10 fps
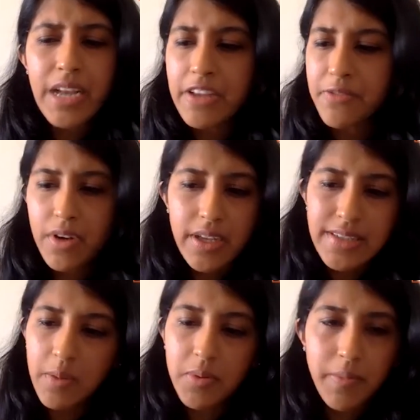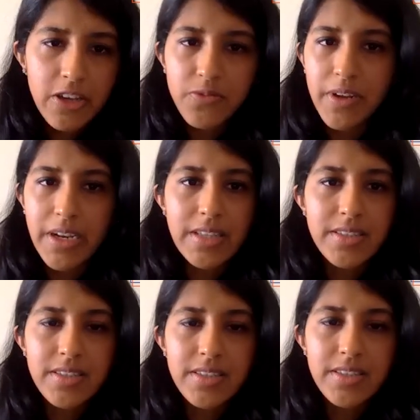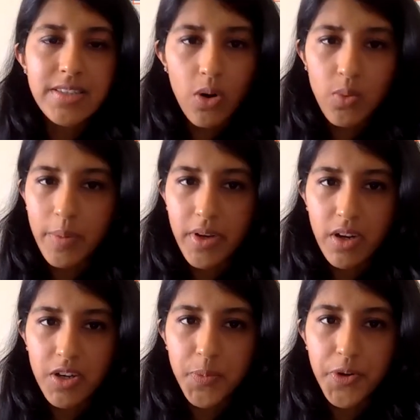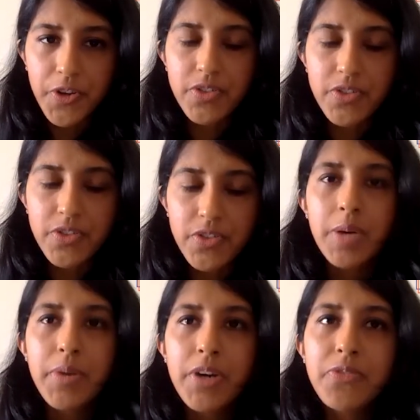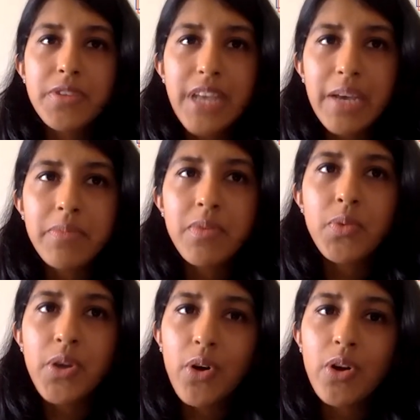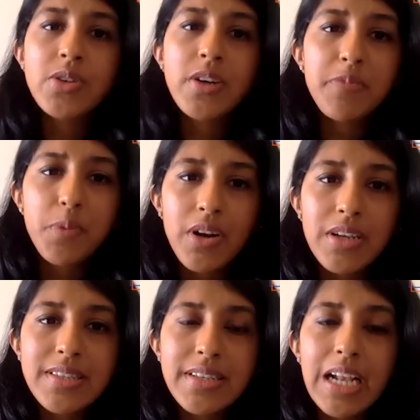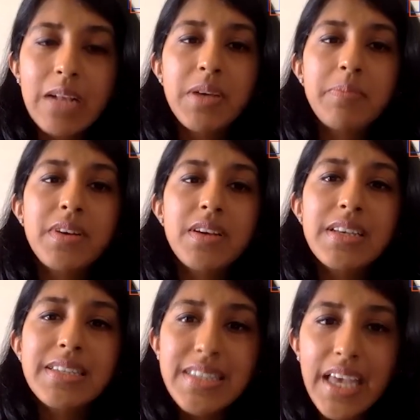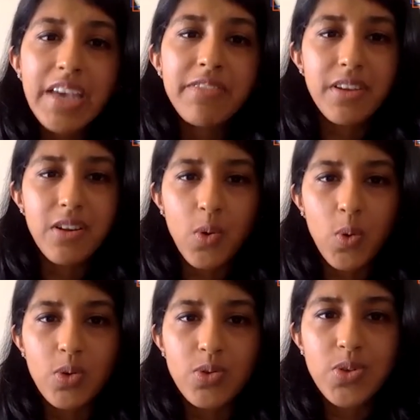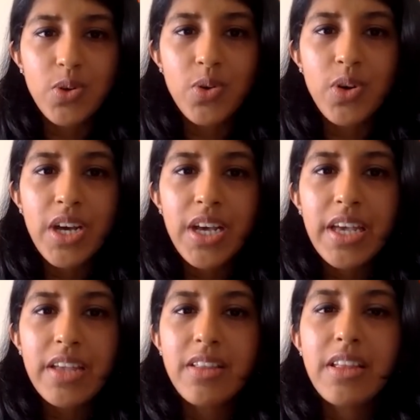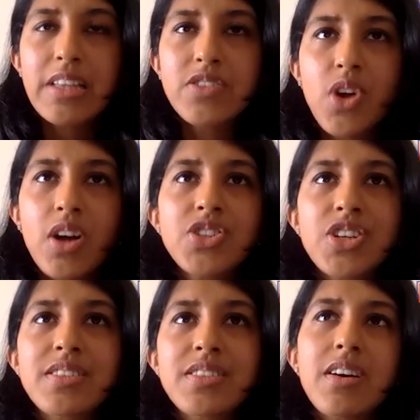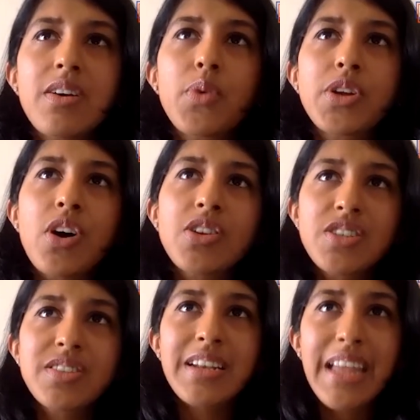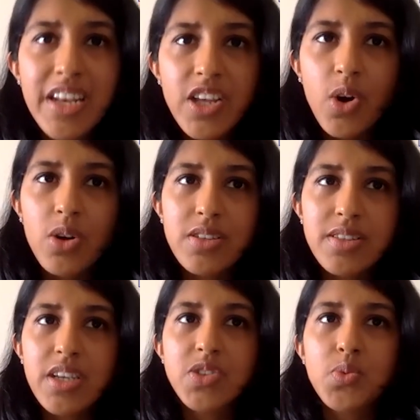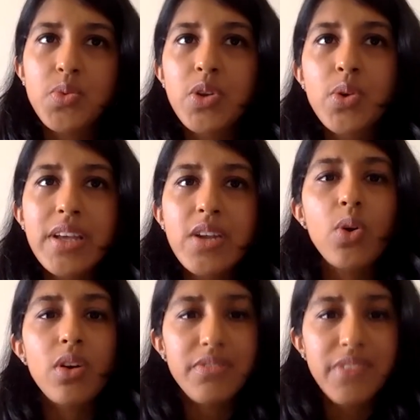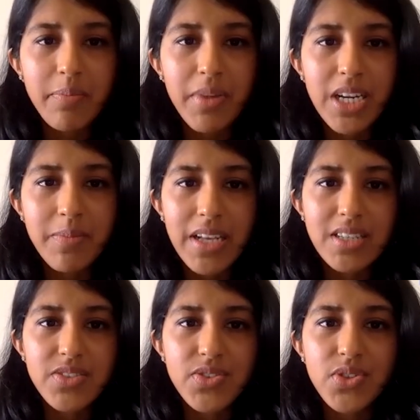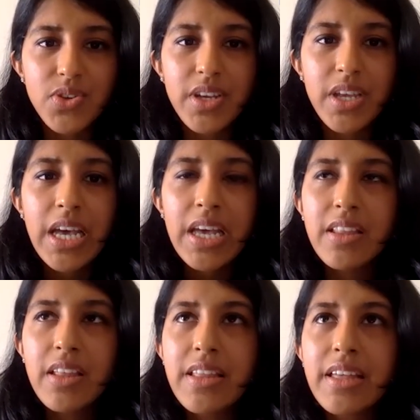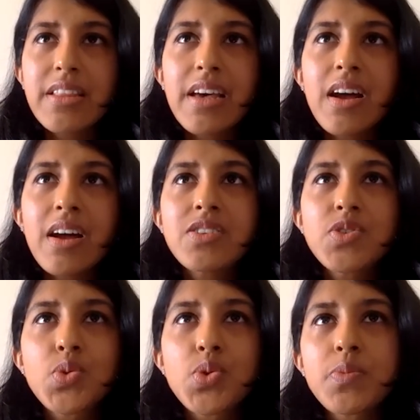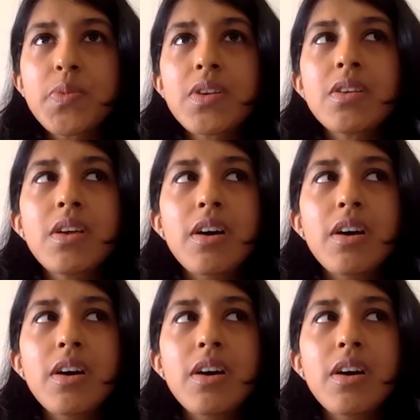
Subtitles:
for example, microfinance is all women entrepreneurs. But for them, we also have products that help them save in gold. So it's not just, we're not just a lending organization. We look at all of their money matters. So there aren't suitable